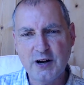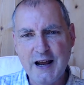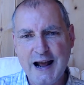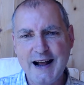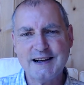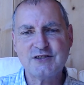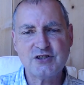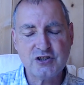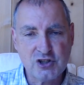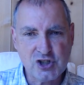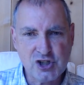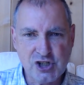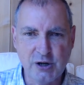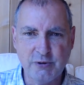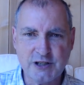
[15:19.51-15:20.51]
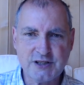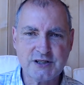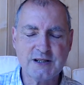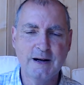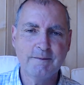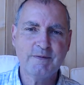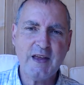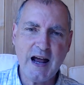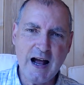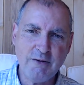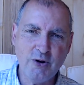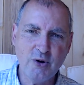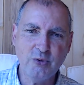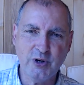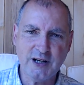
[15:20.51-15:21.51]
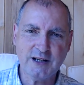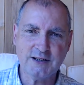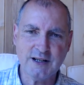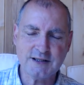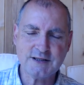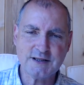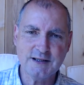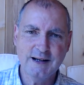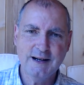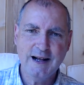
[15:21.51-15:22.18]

has to show us our weakness,